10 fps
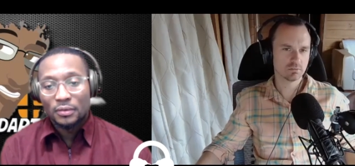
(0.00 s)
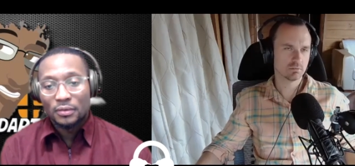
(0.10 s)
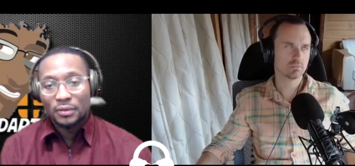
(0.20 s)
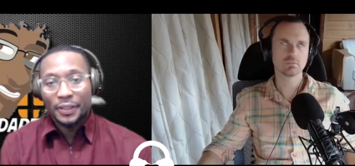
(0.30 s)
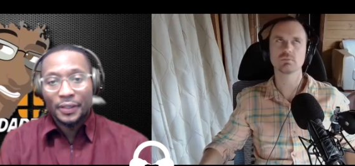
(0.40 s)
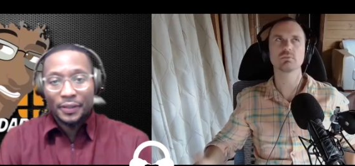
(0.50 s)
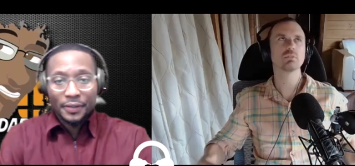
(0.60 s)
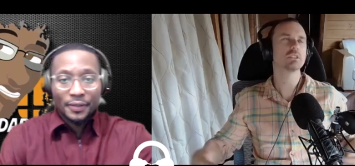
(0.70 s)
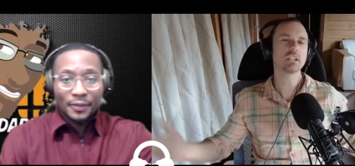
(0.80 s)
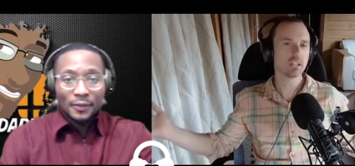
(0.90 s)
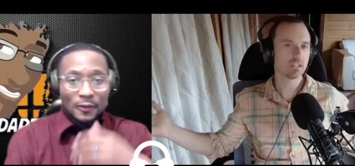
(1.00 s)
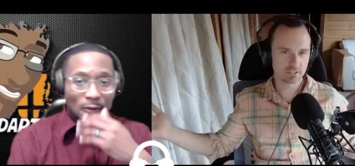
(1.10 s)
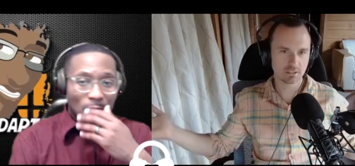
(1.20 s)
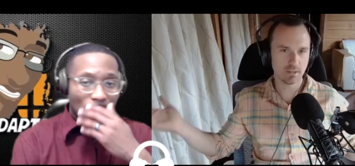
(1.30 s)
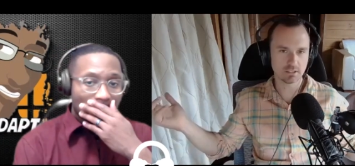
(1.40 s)
Speaker 1: yeah,
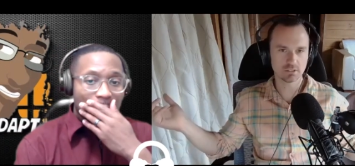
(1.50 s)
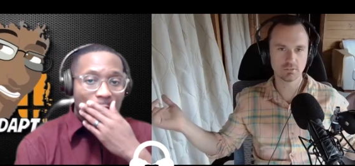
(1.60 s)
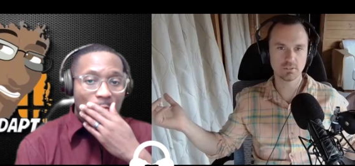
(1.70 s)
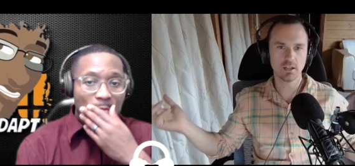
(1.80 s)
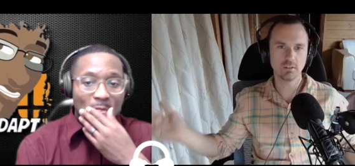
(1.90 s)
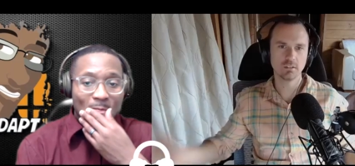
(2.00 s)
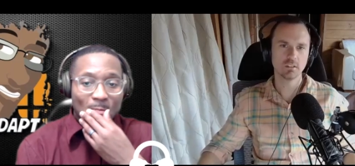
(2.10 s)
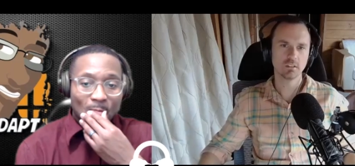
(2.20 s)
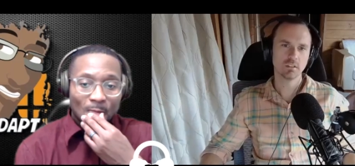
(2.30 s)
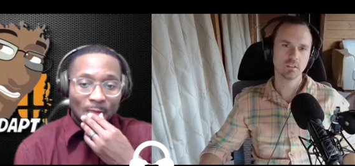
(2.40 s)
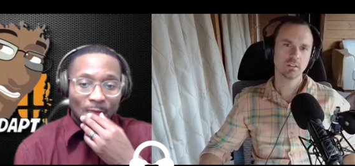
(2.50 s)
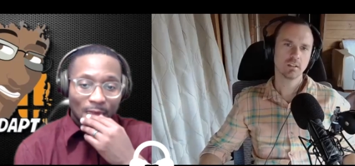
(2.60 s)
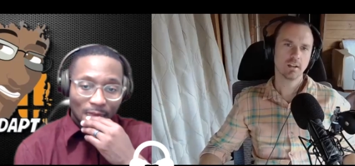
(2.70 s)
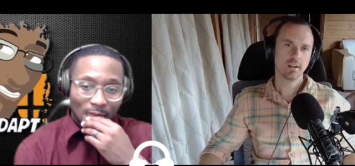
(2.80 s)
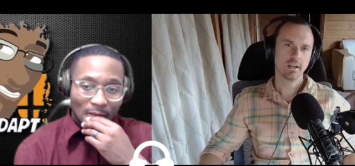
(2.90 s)
ridiculously massive now. Mm-hmm.
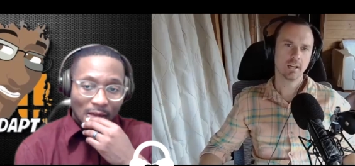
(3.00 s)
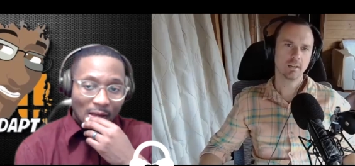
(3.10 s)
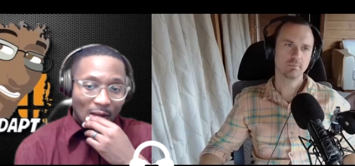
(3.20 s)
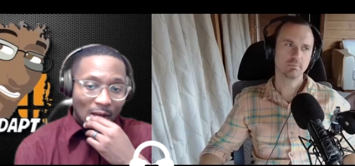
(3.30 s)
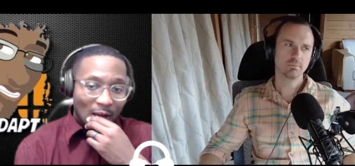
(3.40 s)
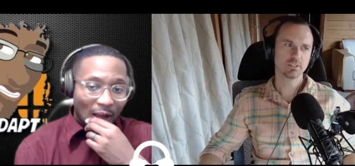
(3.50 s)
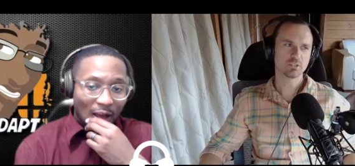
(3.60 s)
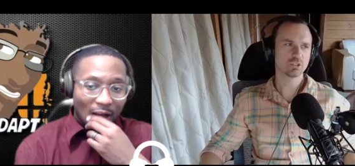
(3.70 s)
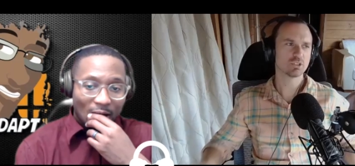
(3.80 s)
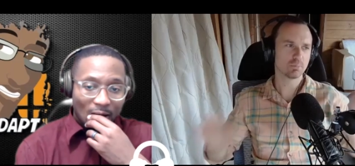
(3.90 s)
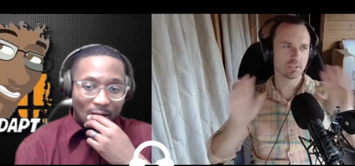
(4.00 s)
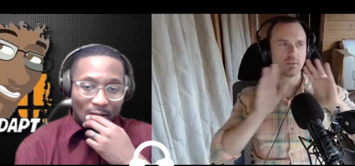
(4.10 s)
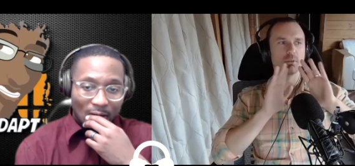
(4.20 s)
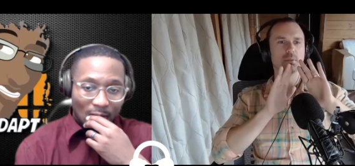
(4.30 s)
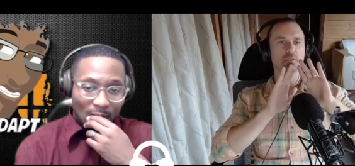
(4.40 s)
Um, but it's also become
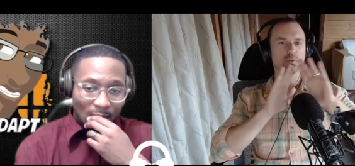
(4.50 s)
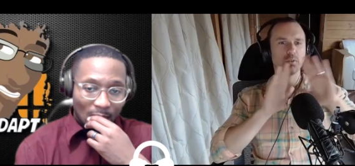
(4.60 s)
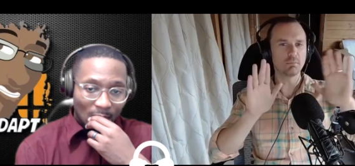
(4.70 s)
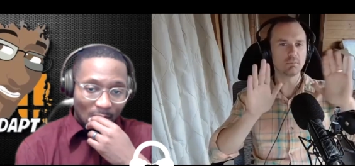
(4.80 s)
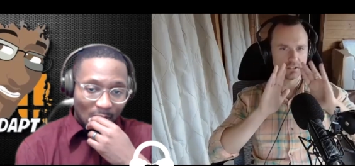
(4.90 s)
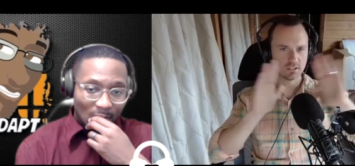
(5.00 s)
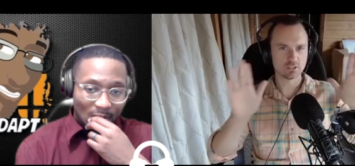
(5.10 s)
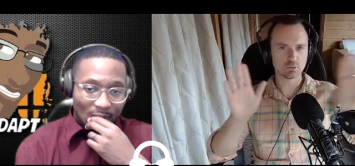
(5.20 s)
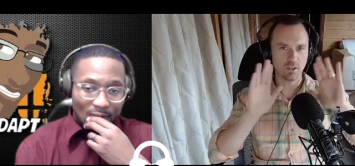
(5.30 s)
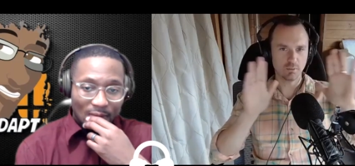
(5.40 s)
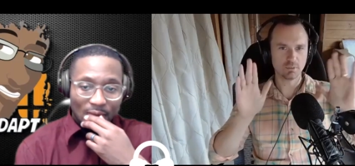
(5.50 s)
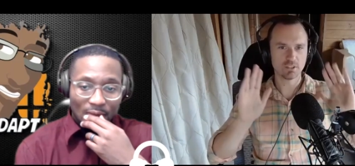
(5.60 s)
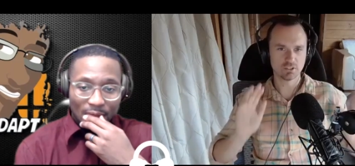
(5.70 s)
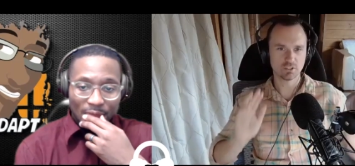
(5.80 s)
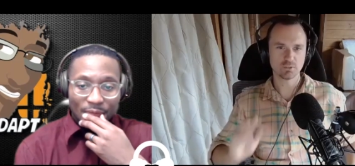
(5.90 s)
a bit fragmented as well
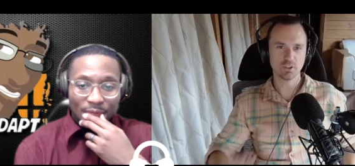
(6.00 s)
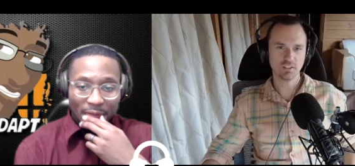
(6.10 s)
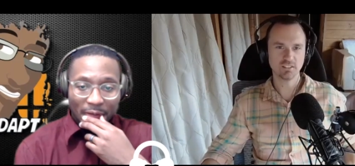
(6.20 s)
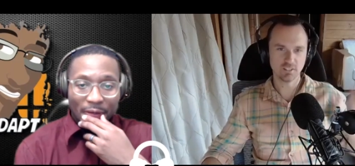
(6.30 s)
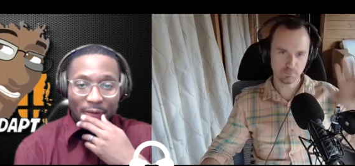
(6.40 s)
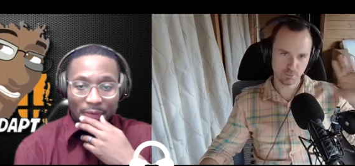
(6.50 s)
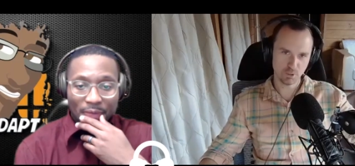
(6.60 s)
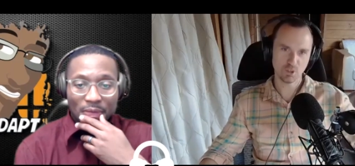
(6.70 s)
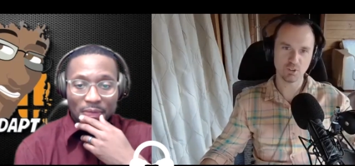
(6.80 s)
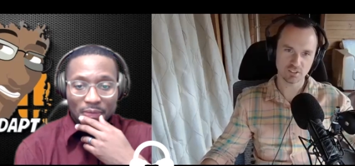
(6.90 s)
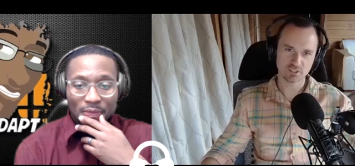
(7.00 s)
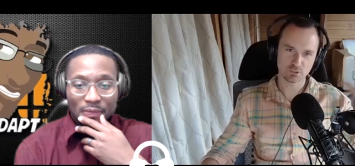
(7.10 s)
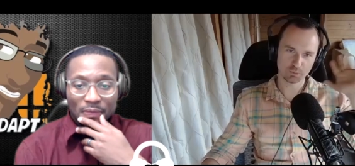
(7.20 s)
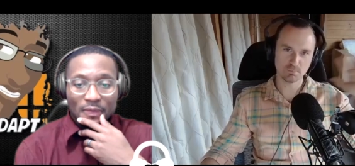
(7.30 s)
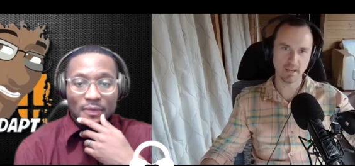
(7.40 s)
because you've got yeah. the purists
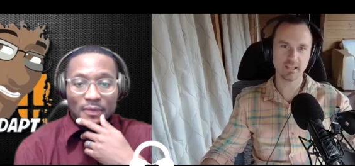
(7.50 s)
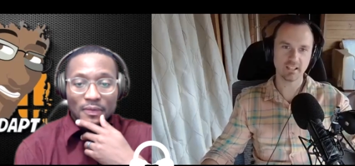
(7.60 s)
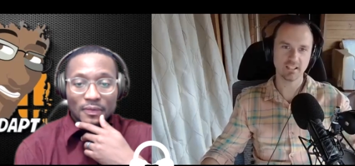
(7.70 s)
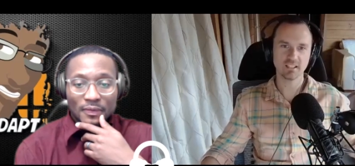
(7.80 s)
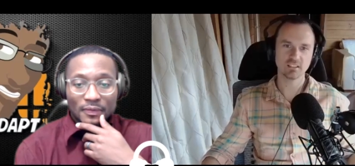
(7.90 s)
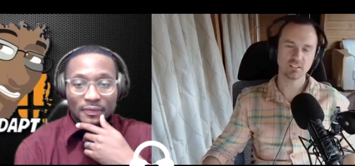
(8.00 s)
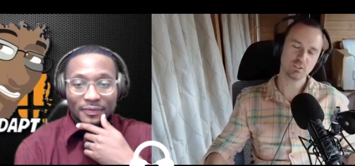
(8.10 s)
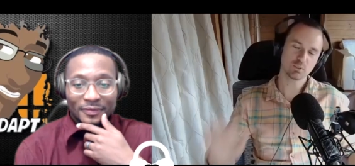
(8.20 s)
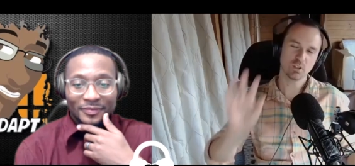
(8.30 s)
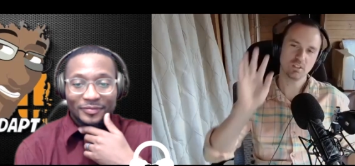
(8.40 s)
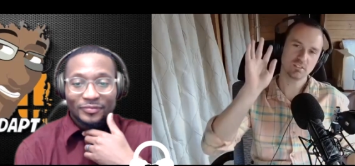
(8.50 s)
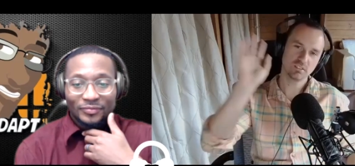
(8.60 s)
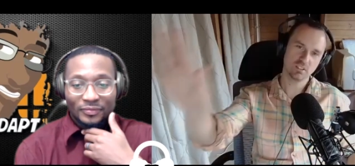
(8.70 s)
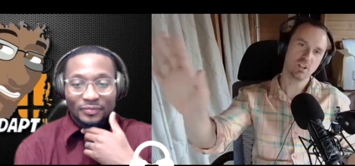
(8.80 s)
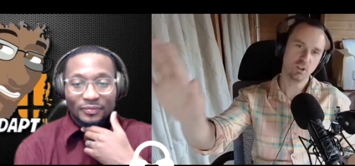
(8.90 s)
with melee, and then you've got
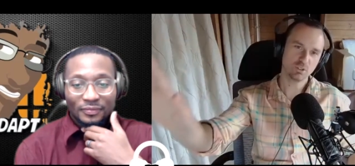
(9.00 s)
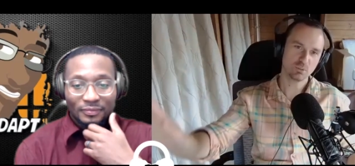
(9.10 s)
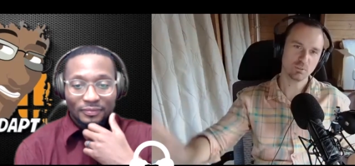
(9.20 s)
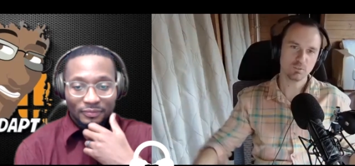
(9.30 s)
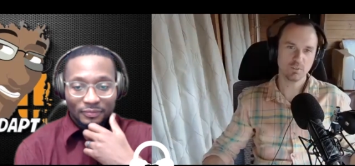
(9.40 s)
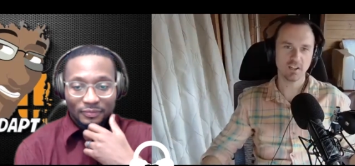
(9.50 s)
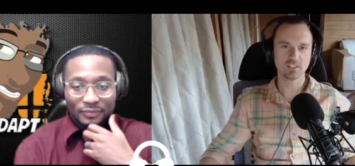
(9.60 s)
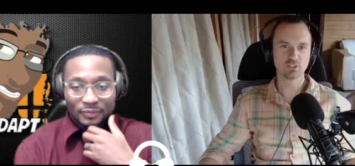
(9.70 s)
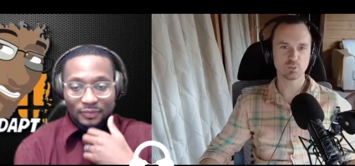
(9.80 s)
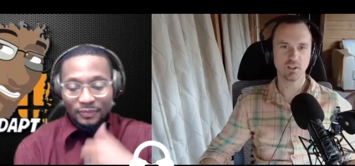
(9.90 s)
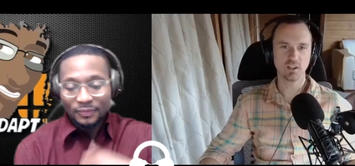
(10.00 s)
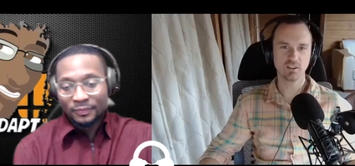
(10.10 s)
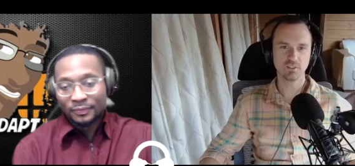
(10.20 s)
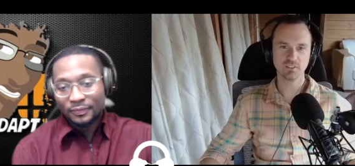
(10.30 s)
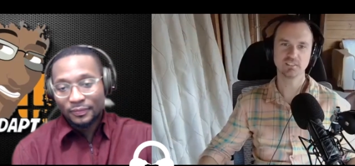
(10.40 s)
the ultimate fans as
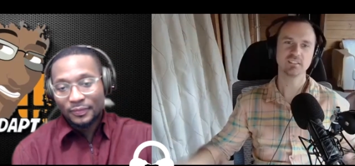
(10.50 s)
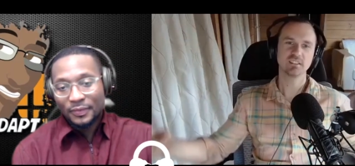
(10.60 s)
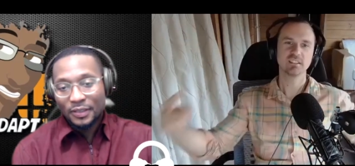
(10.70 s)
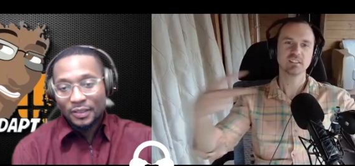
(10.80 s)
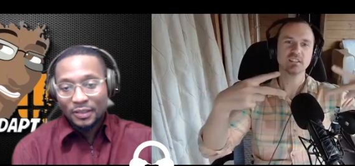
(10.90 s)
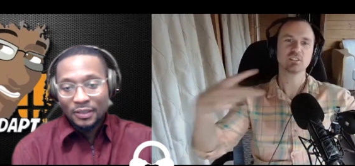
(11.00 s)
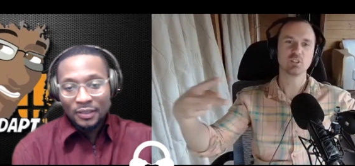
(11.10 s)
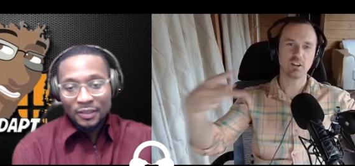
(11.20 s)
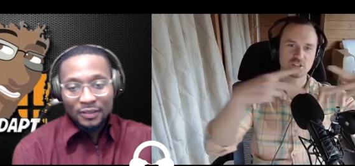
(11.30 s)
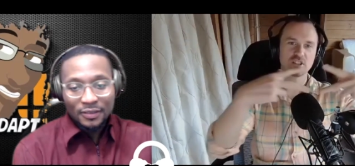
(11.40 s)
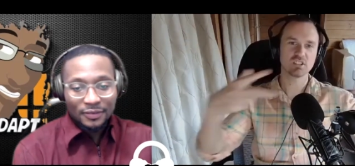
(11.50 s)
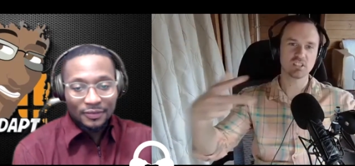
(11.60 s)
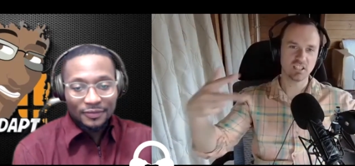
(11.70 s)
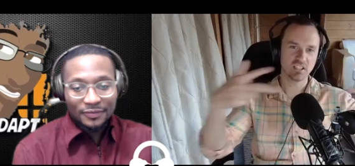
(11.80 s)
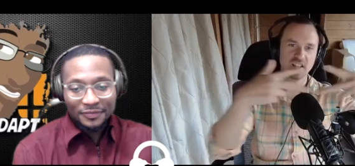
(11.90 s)
well, mm-hmm. and the
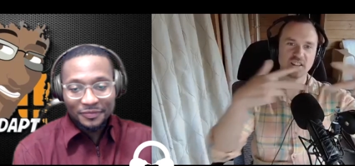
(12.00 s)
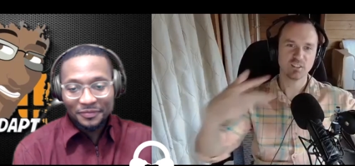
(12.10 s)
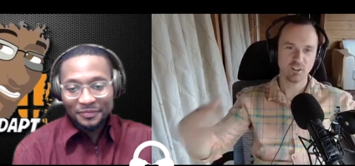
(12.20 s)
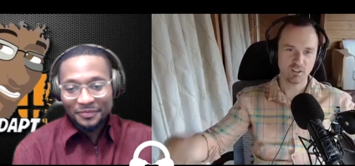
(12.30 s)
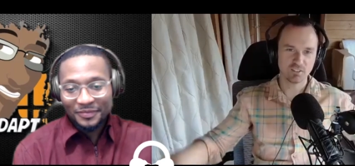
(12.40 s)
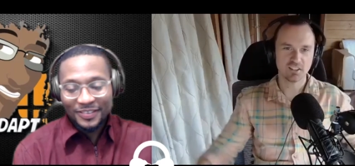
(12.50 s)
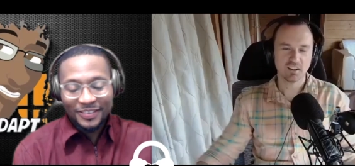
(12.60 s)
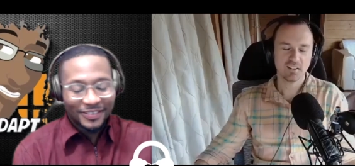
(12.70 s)
toxicity of it.